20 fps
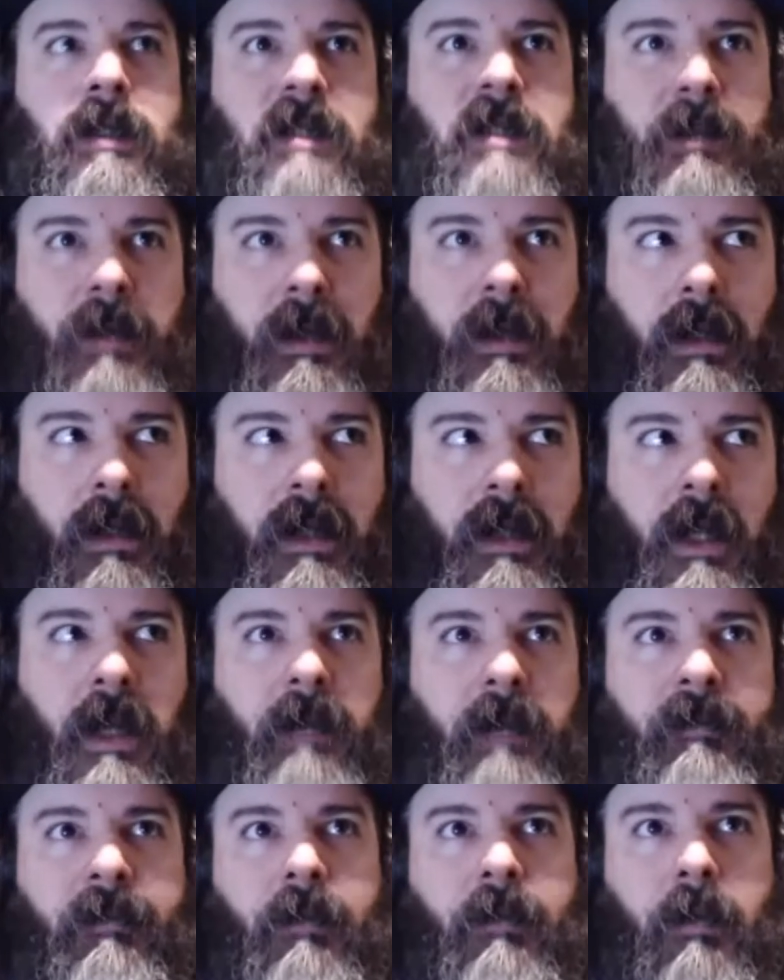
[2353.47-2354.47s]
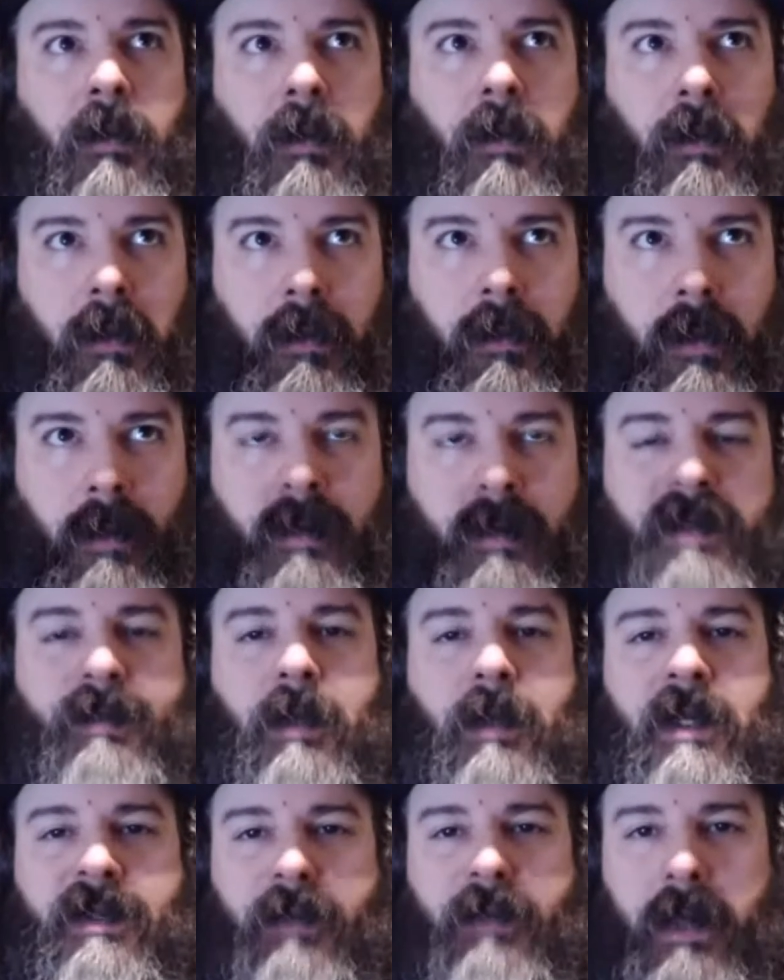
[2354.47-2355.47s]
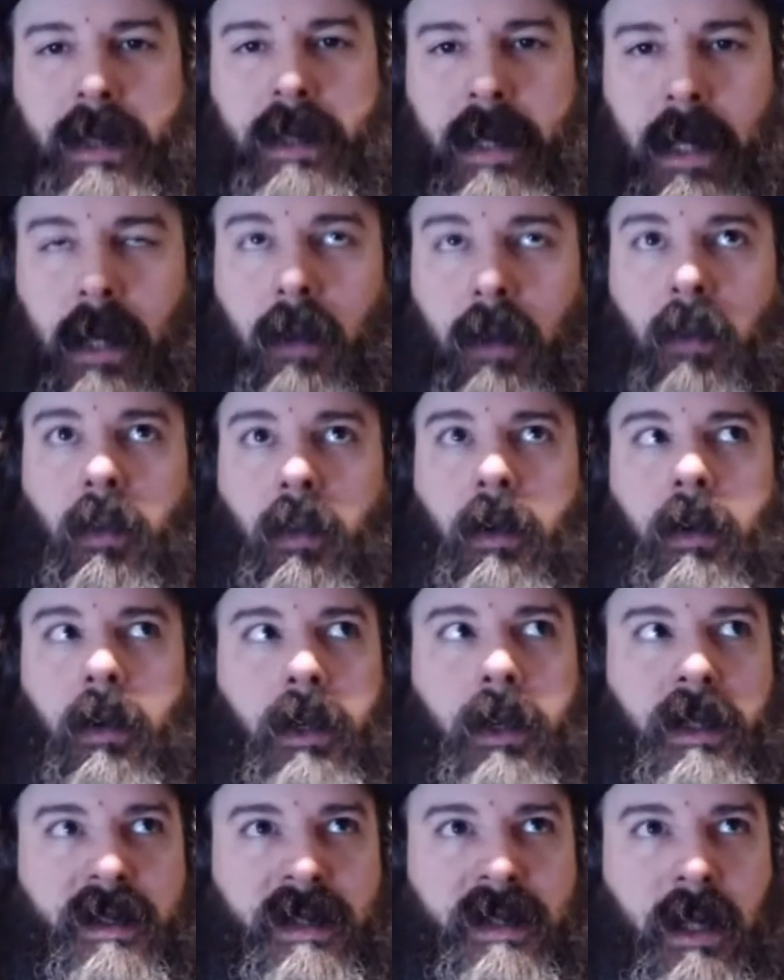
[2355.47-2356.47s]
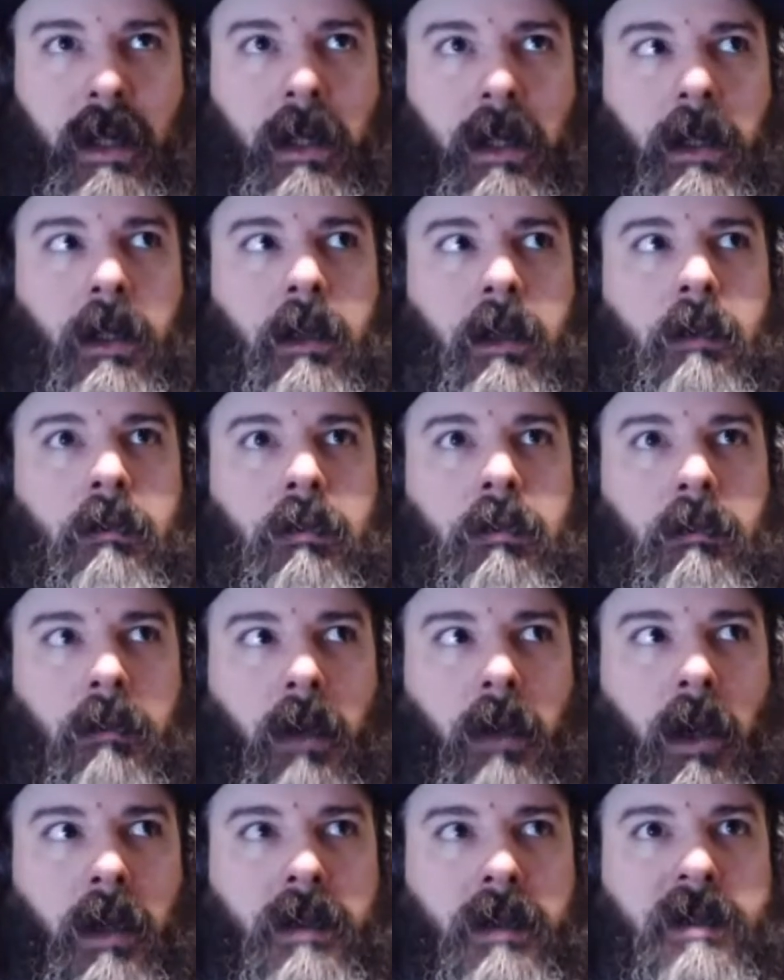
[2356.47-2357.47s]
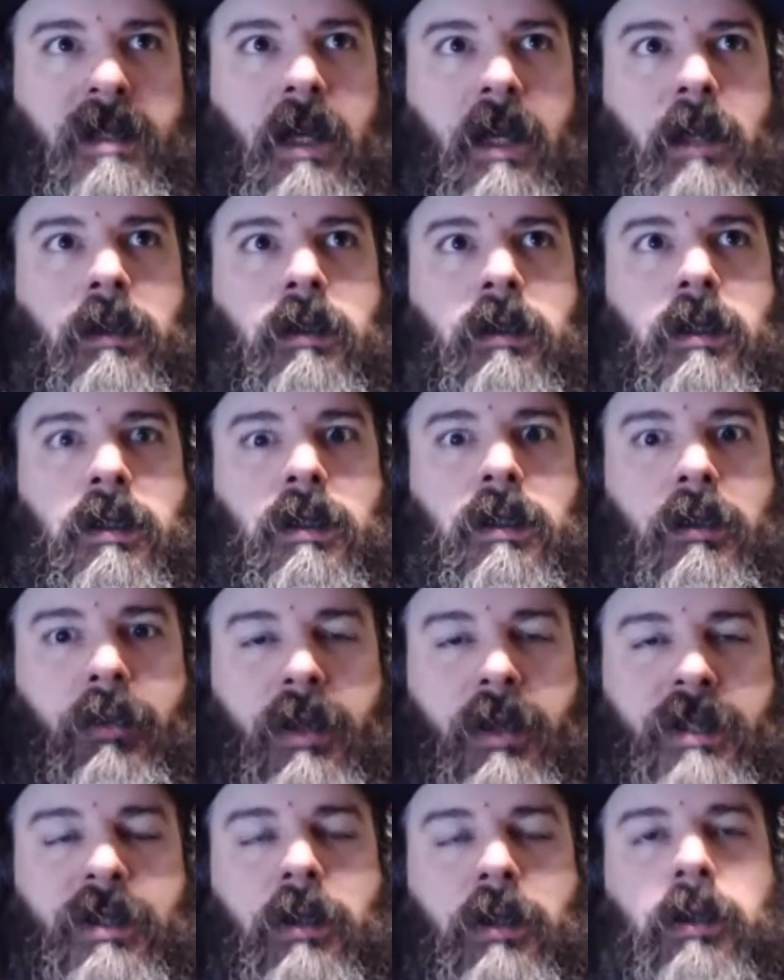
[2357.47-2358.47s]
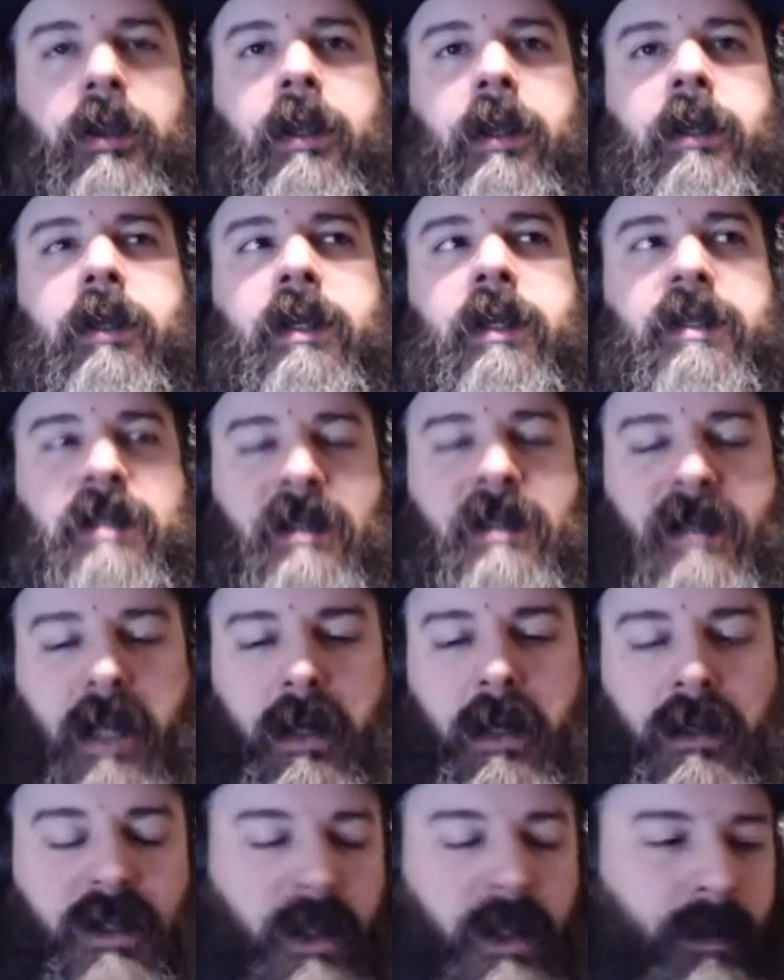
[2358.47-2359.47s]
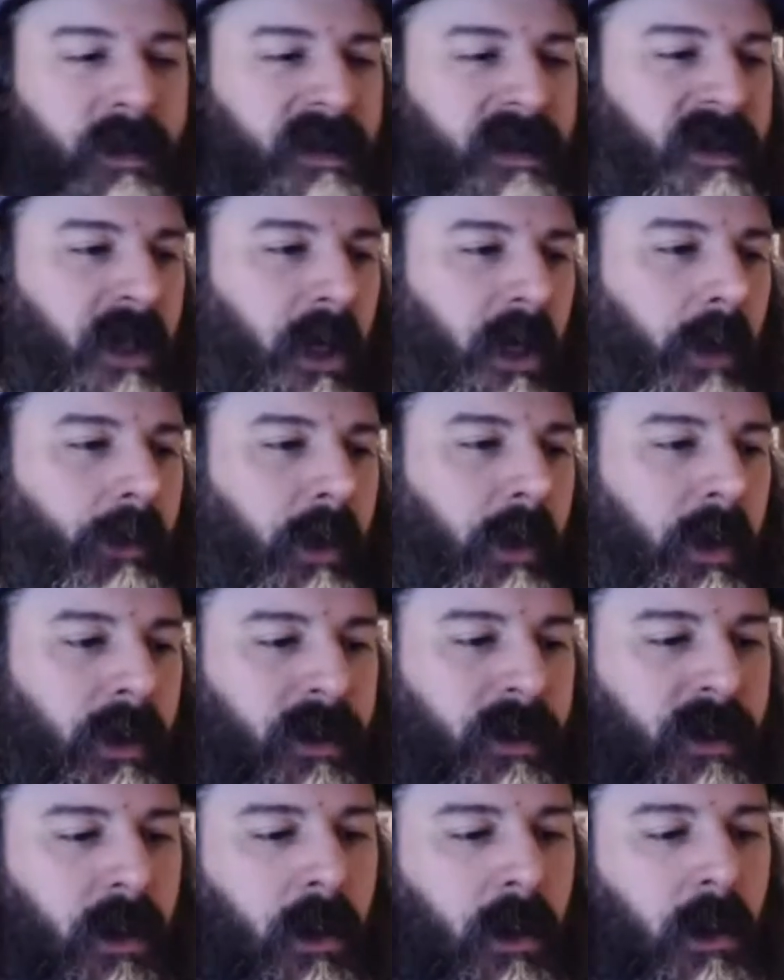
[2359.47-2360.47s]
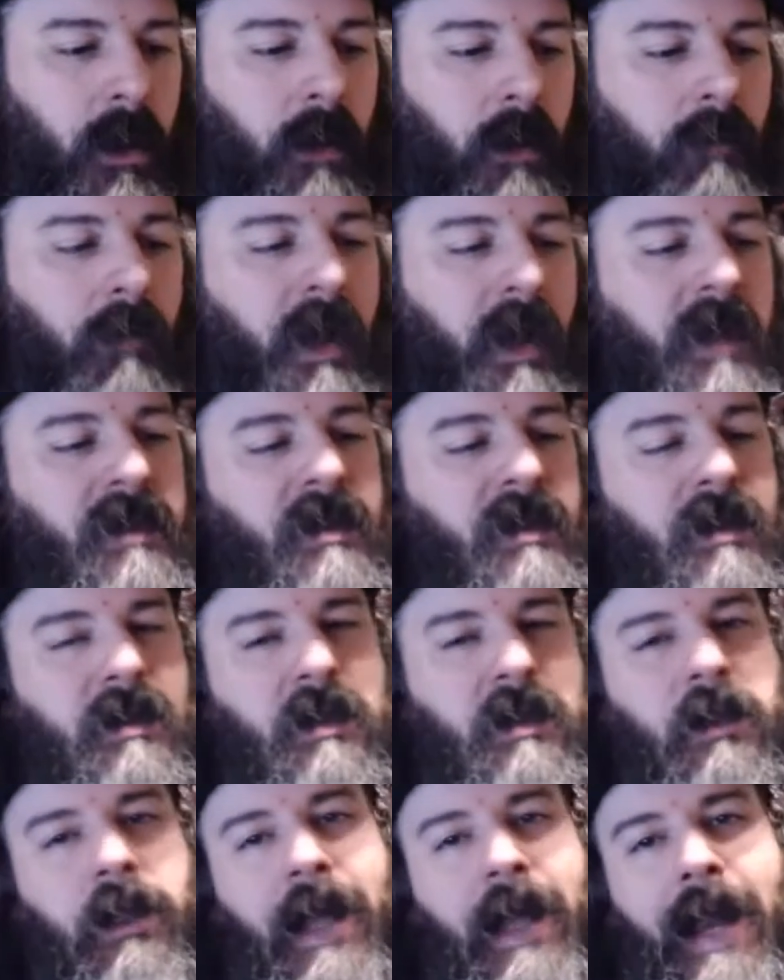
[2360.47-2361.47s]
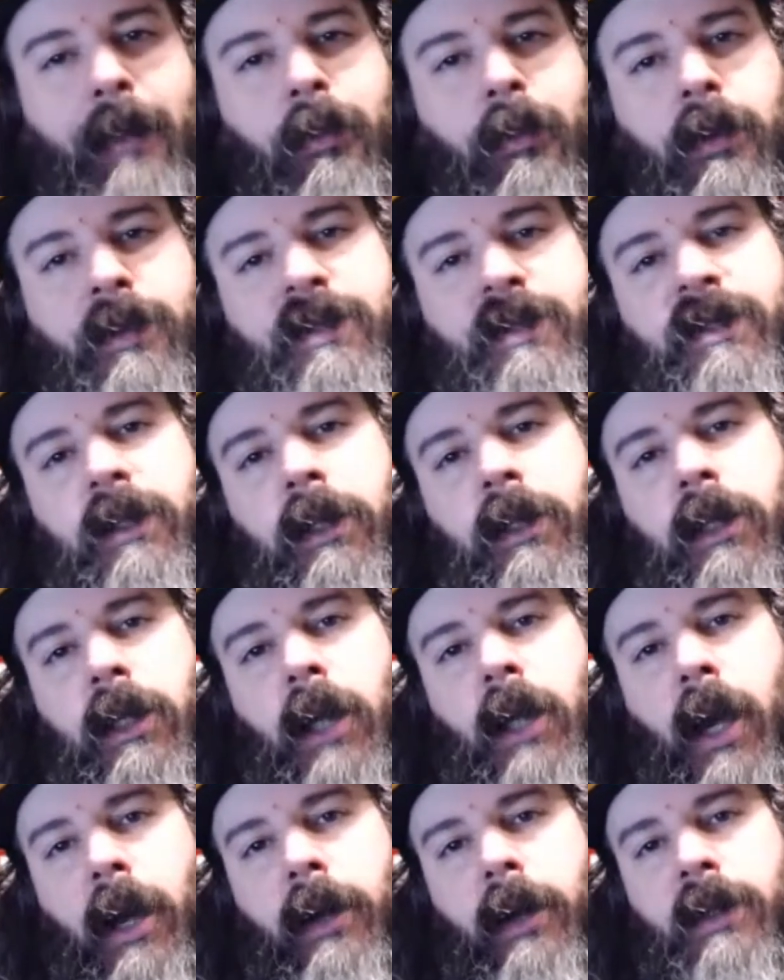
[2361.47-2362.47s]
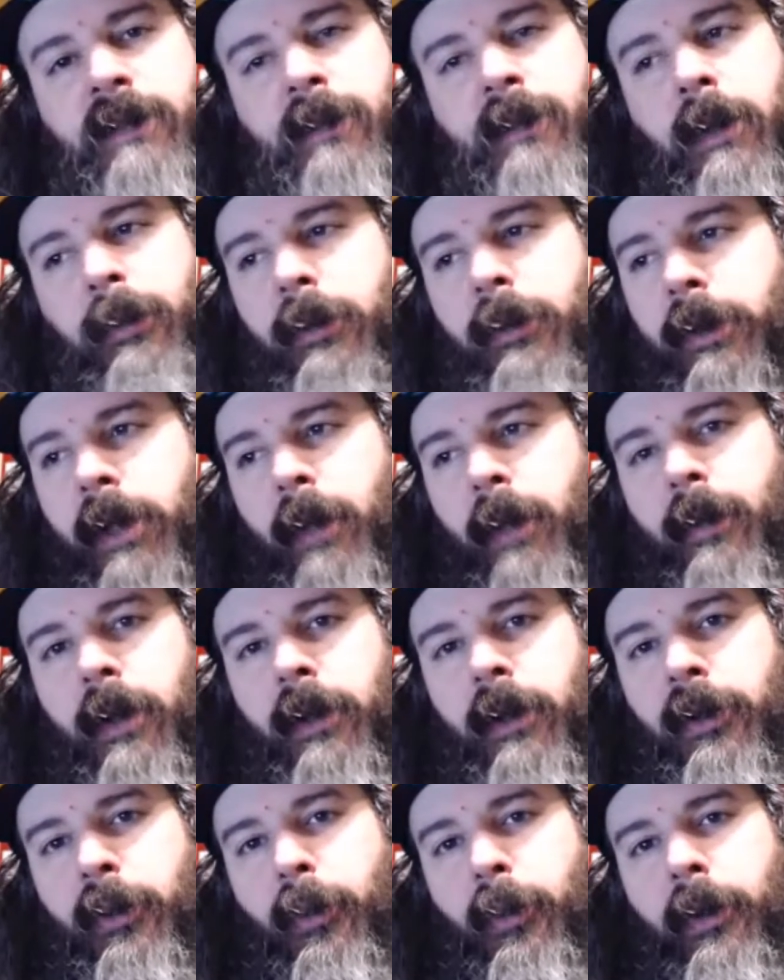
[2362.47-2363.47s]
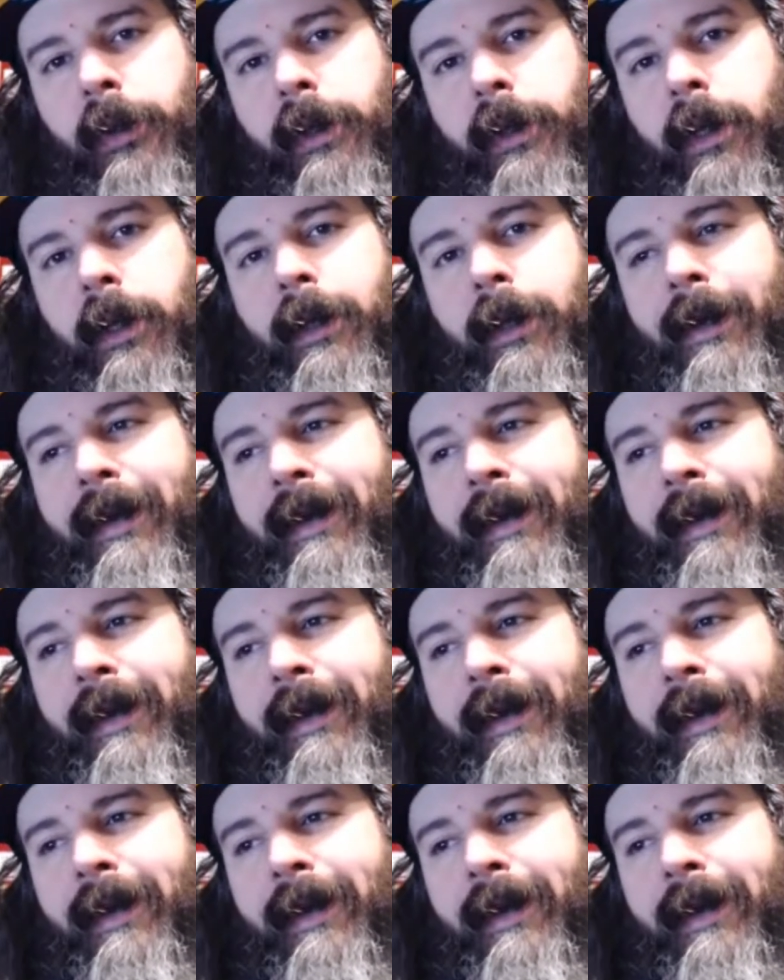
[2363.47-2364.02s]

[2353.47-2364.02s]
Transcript: something like that for Grimmer Space right now, where it is a undead creature that his entire ship is set up is mazes and labyrinths that he hires people to come in and do work in.